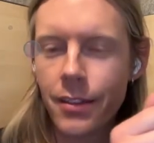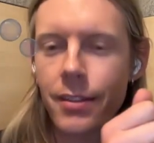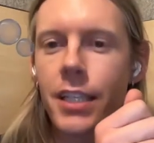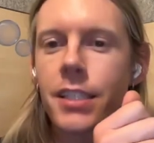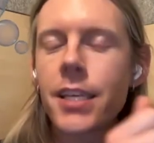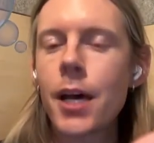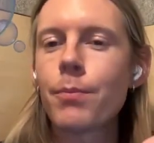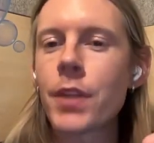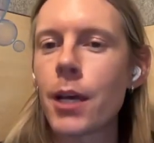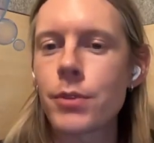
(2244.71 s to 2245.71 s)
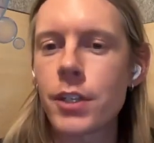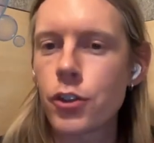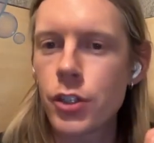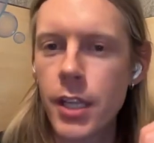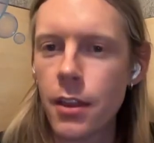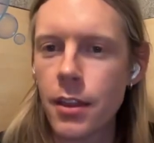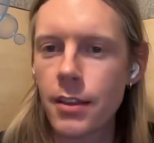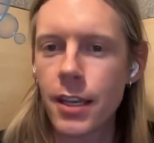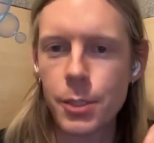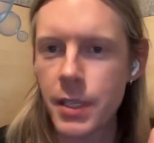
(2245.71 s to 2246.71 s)
that sometimes there's nothing
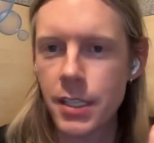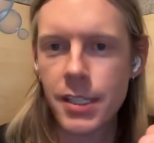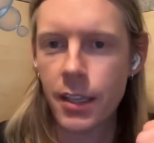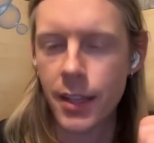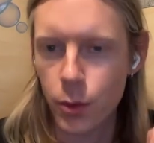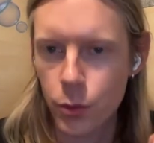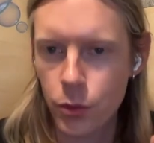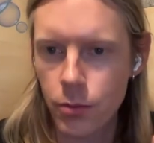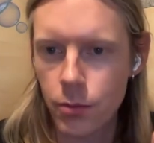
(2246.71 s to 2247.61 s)
that is being sent out.